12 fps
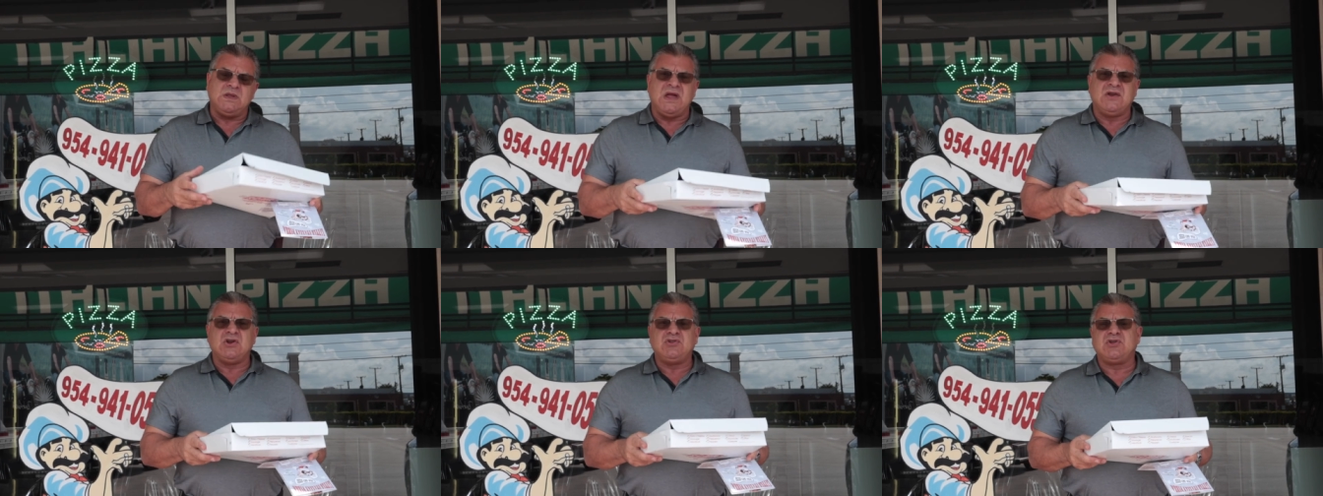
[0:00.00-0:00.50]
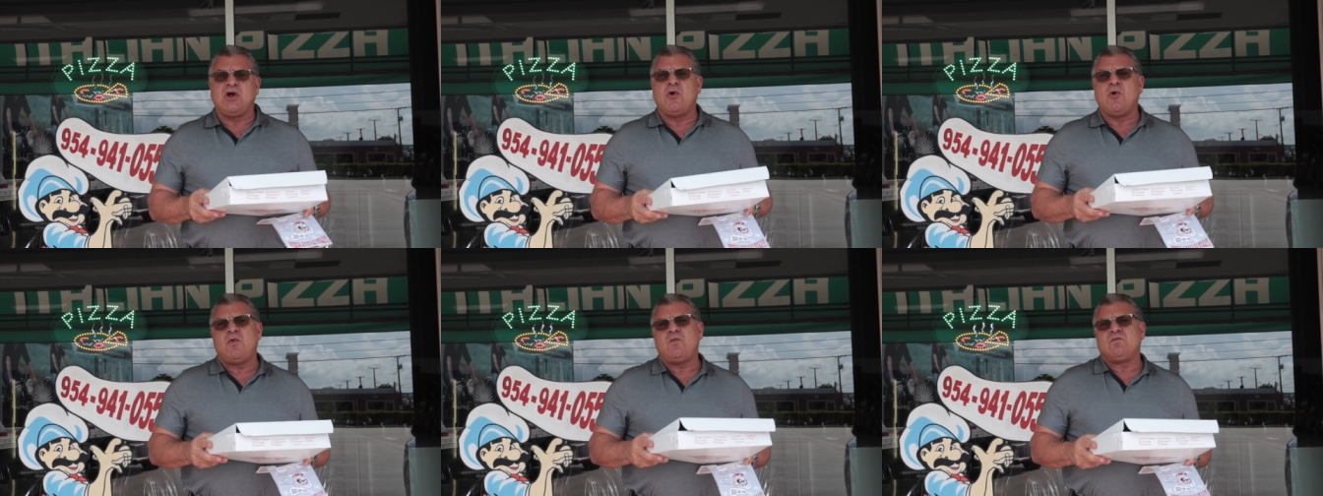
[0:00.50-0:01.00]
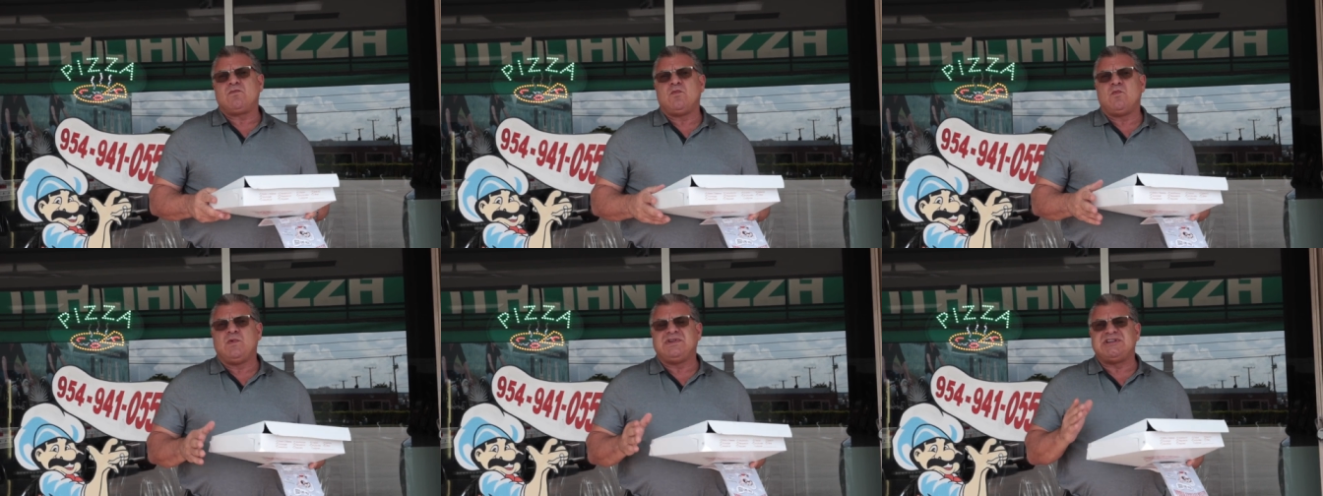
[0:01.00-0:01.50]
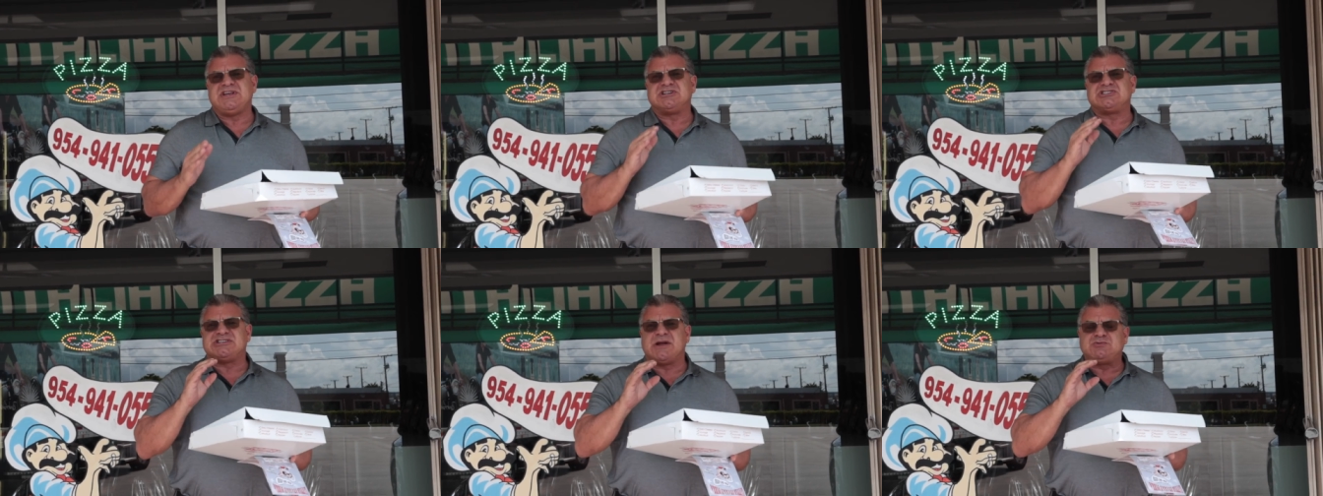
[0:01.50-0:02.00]
And the dough, with the
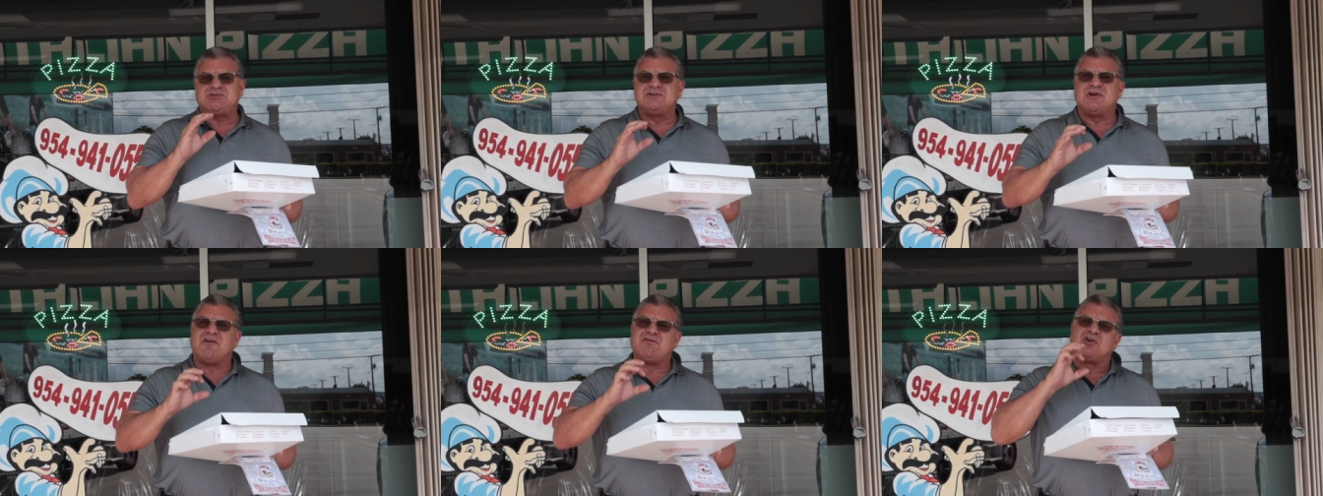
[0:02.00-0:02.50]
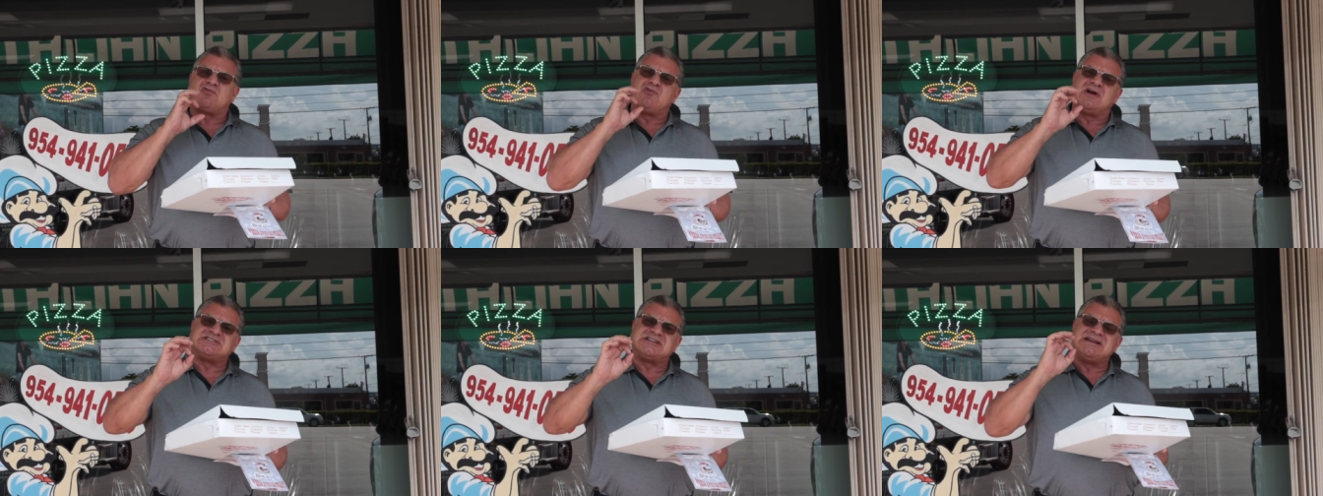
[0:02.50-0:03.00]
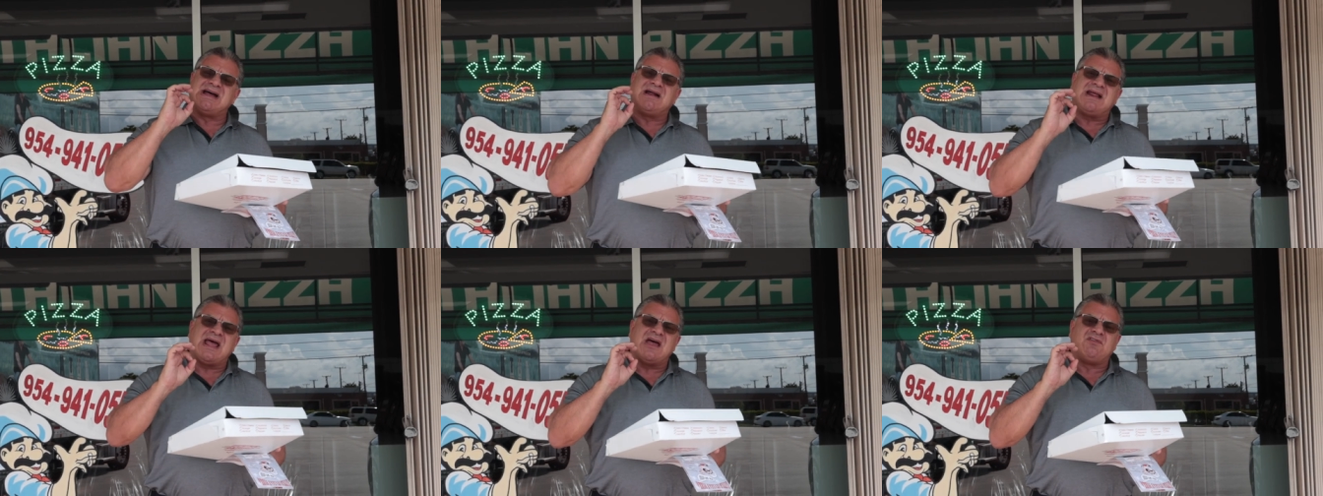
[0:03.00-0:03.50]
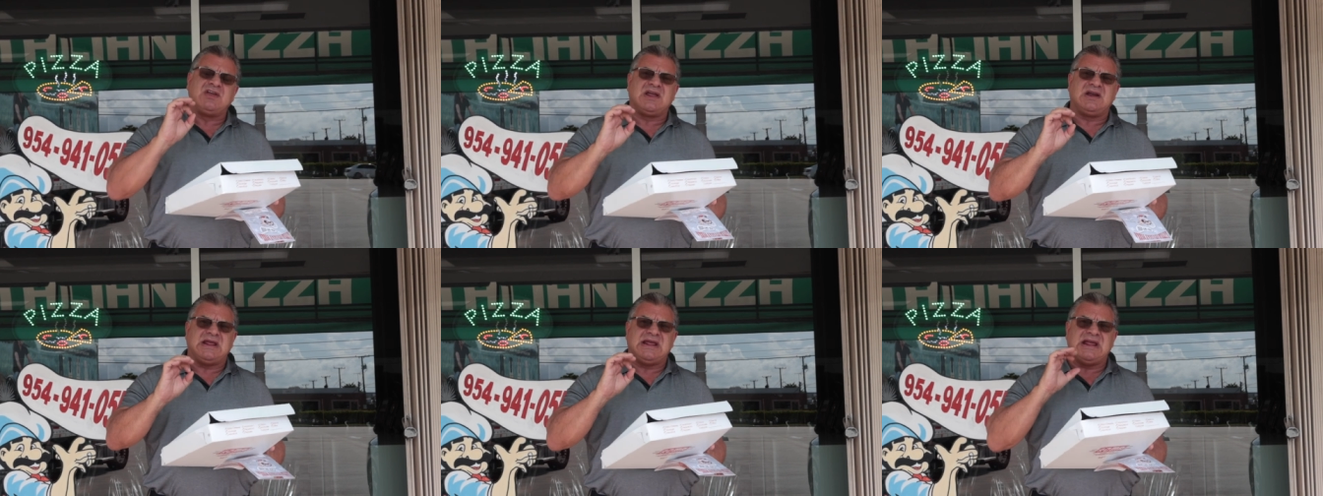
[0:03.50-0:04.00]
exception of the crust not having
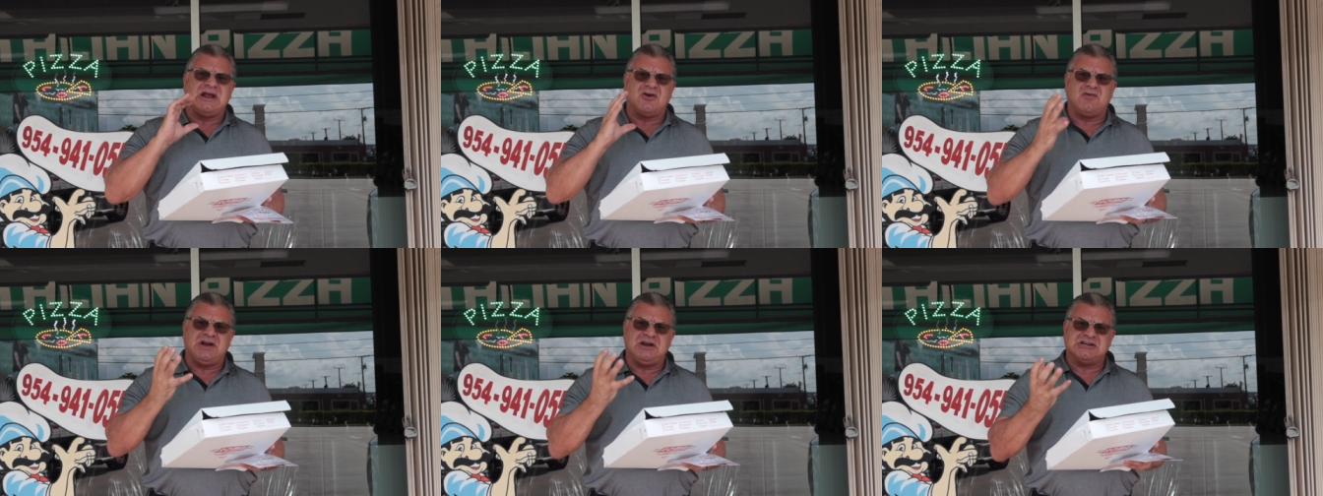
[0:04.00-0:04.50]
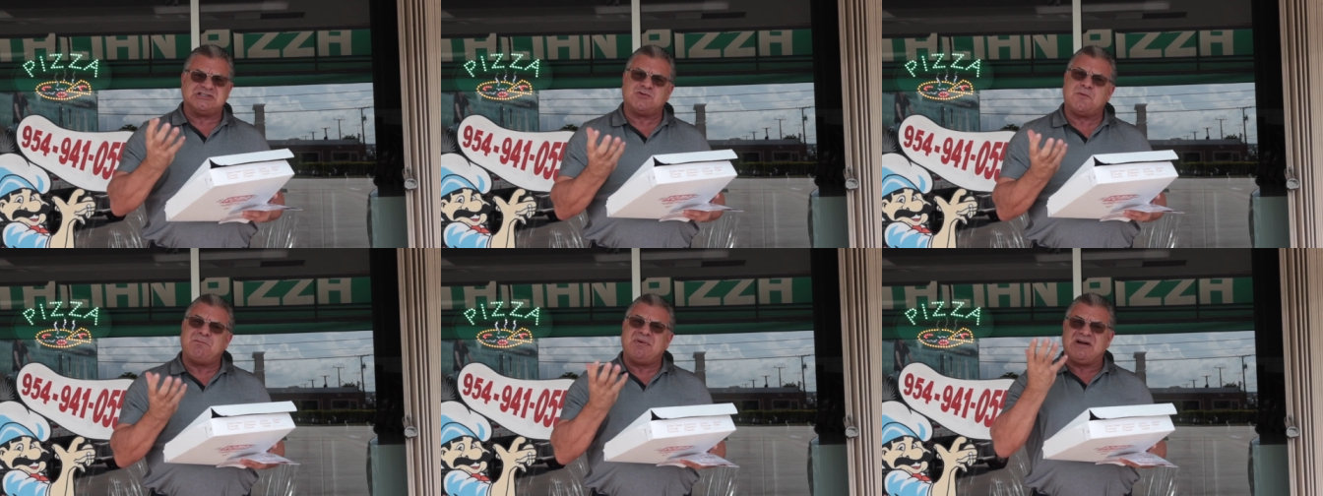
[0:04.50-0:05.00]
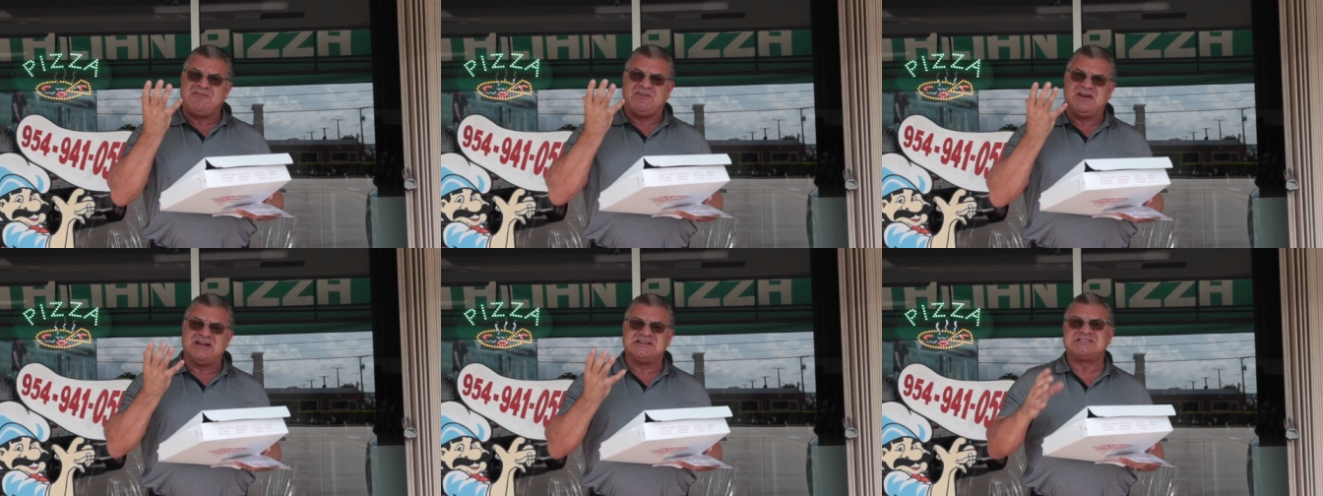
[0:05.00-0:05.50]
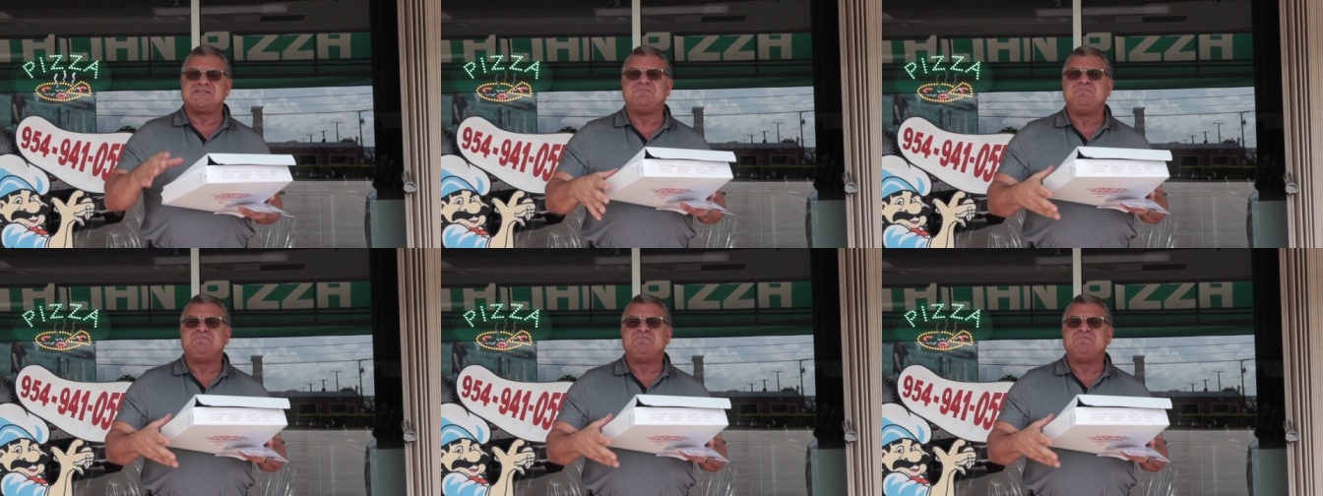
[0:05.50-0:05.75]
any airiness or puffiness,